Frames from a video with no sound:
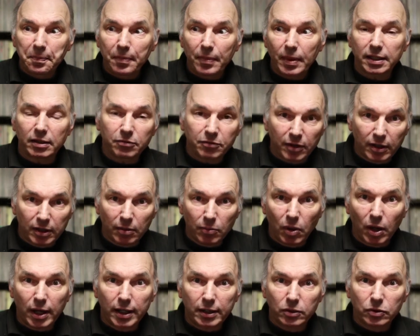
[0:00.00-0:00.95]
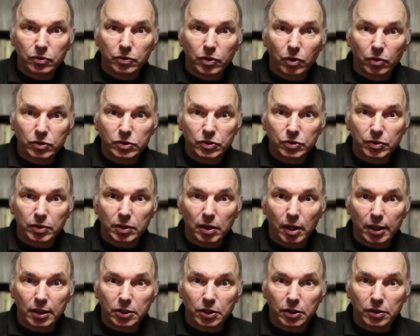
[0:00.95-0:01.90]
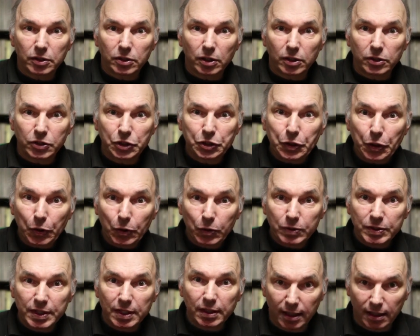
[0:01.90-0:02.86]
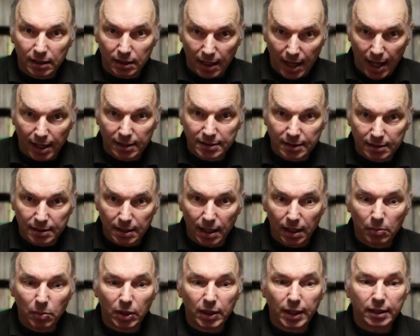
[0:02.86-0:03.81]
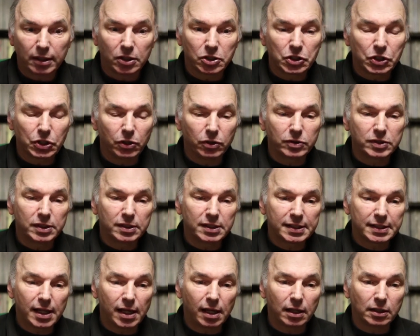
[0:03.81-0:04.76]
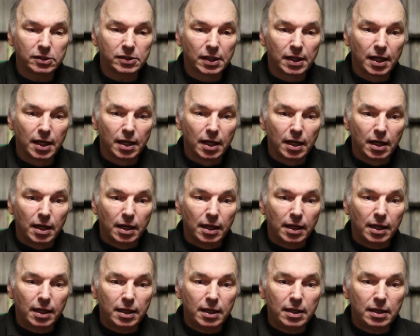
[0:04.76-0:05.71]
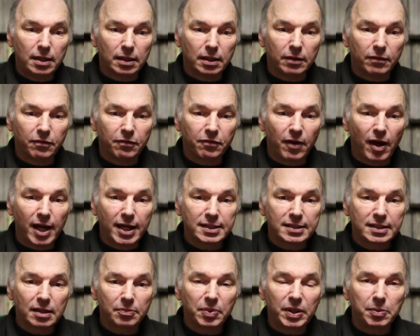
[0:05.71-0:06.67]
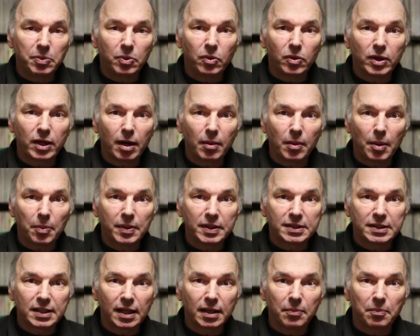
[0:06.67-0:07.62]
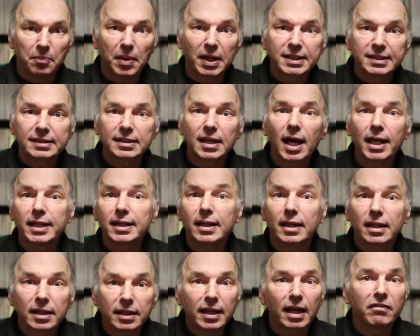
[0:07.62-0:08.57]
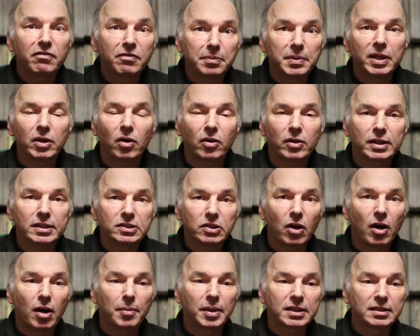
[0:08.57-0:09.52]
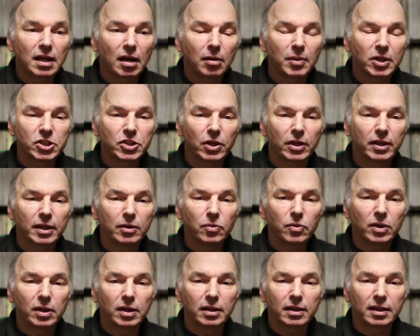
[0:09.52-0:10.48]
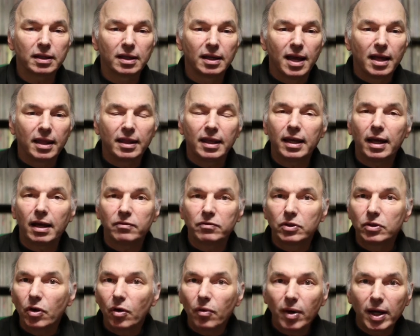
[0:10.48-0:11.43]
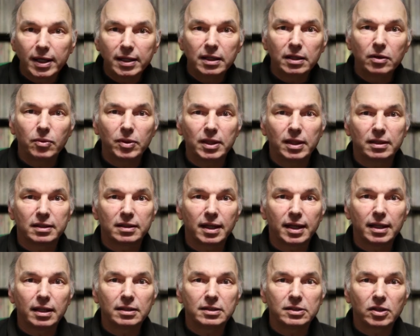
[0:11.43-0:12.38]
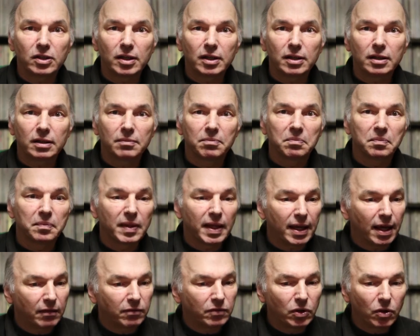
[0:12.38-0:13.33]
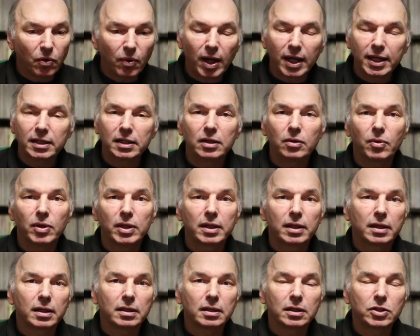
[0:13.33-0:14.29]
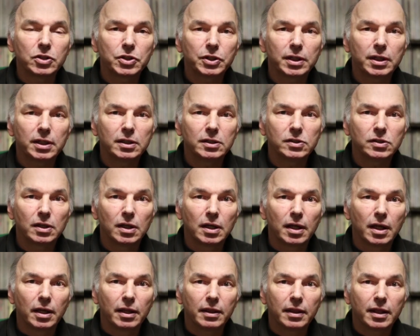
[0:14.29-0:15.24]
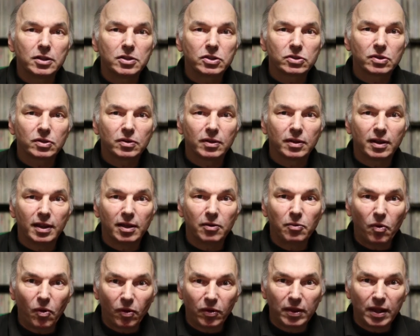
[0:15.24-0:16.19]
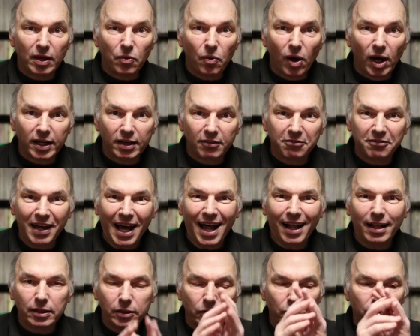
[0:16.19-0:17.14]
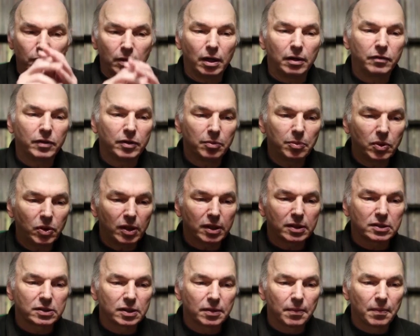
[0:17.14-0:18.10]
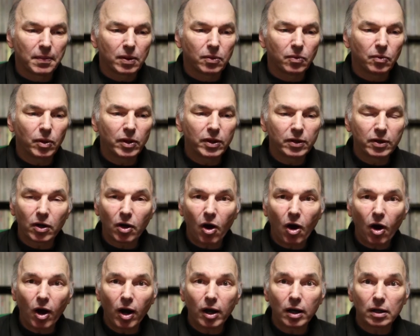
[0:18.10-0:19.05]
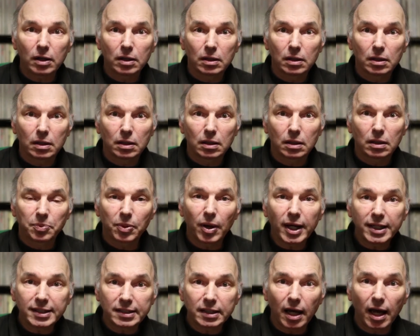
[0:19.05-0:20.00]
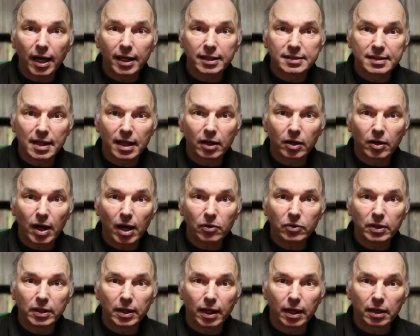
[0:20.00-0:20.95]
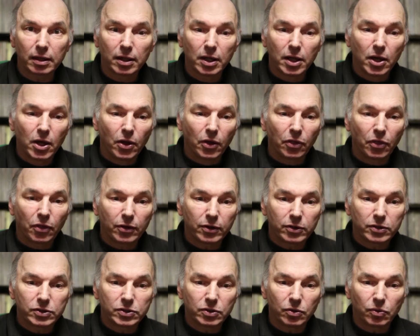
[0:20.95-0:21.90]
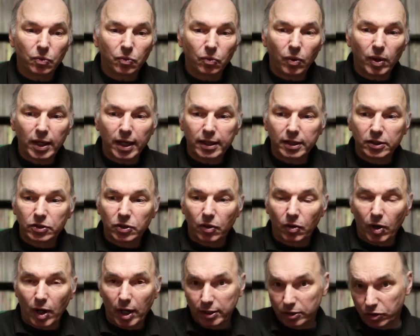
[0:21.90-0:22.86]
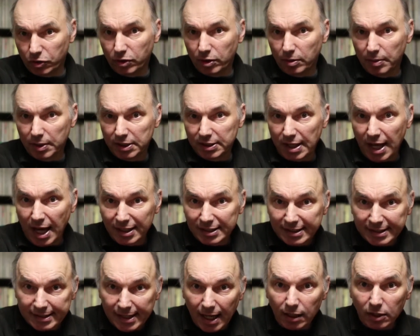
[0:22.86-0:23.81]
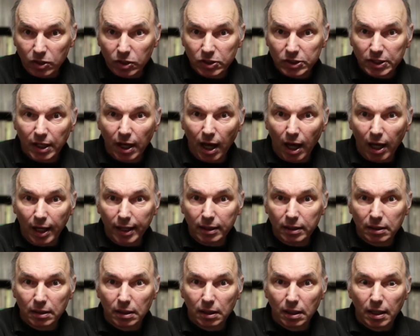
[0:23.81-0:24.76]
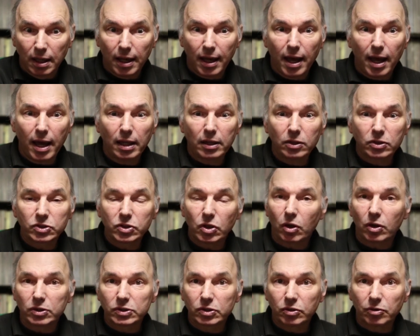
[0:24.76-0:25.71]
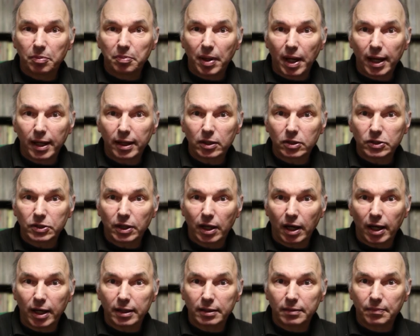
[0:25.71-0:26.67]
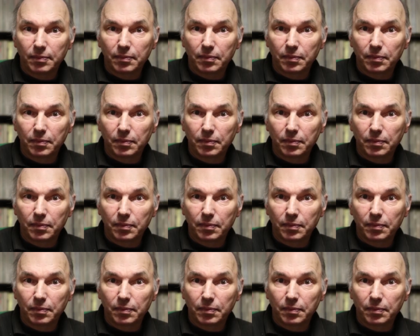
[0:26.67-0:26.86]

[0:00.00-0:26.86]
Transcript: like a friend of mine who goes to a lot of shows and it has a table at the shows and sells, he finds that people will come up and say, my son left me all these comics. How much are they worth? They have no idea what the titles are. They have no idea what the condition is. They want a value of their books. Well, there are price guides that are out there. There's what I term as a seller's guide, and there's also buyer's guide.